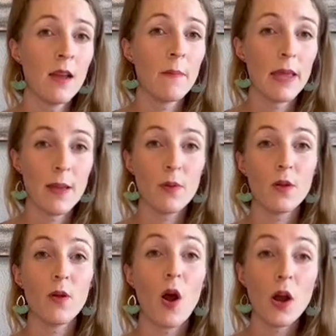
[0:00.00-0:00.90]

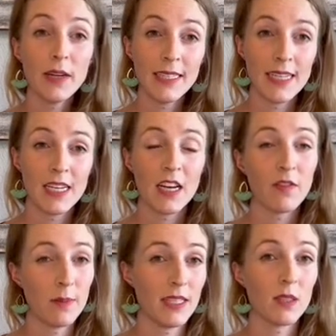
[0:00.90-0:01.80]
people are attending
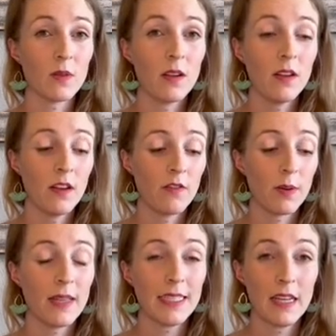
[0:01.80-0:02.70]
from
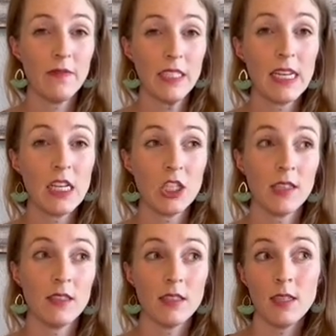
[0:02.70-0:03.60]
this
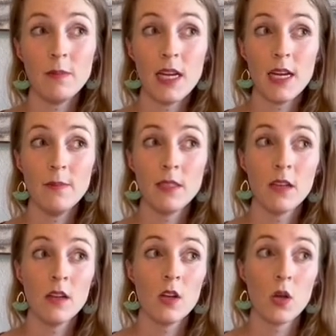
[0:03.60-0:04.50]
invitation. Sometimes
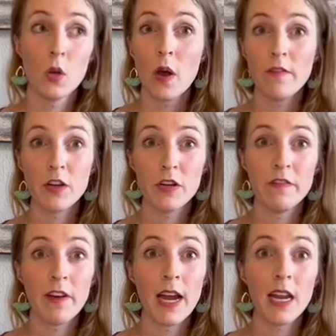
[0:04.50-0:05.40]
whoever you're
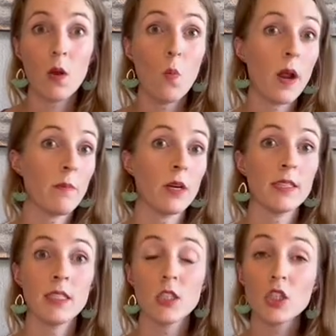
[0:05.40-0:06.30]
inviting, one person
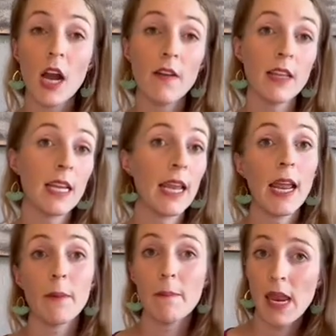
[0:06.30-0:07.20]
is traveling,
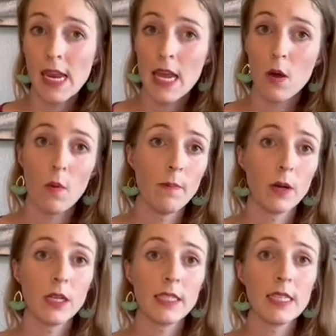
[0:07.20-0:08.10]
can't make it, one
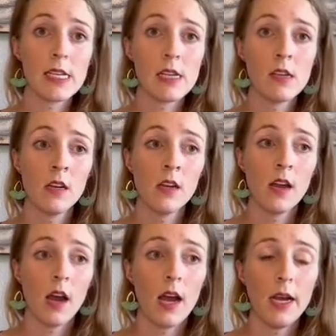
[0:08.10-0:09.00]
person
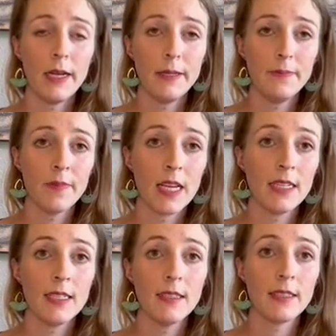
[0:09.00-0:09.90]
is